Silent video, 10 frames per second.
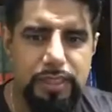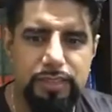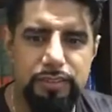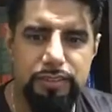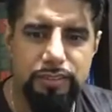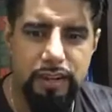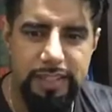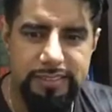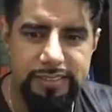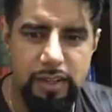
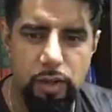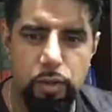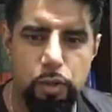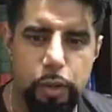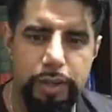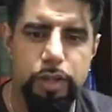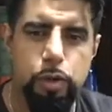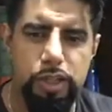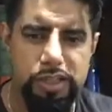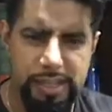Right, so quick
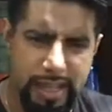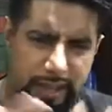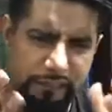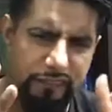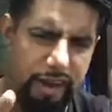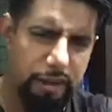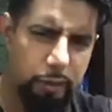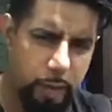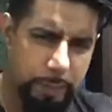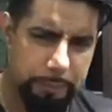question. Yeah, fire
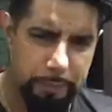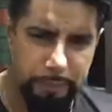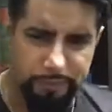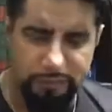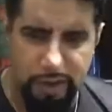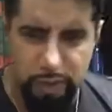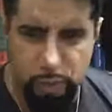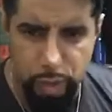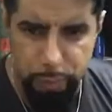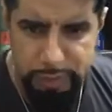away, people. Fire
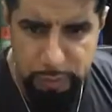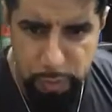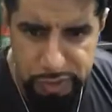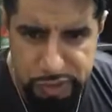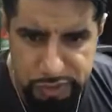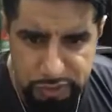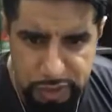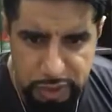away with the questions.